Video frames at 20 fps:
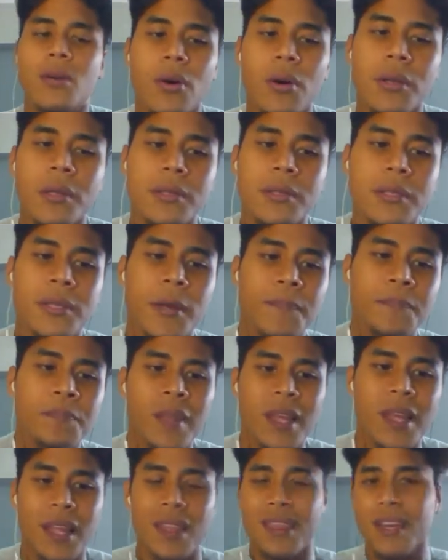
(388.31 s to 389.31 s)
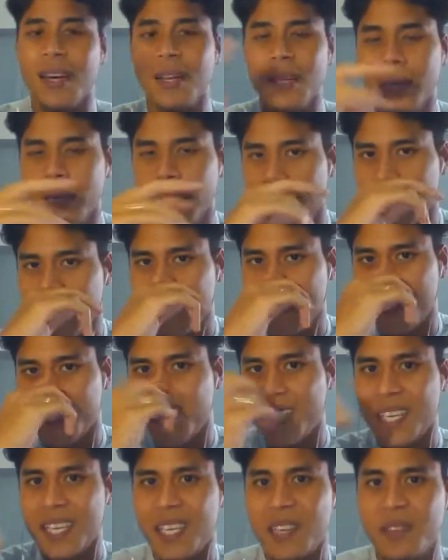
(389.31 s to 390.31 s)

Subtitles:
coins. Thirdly is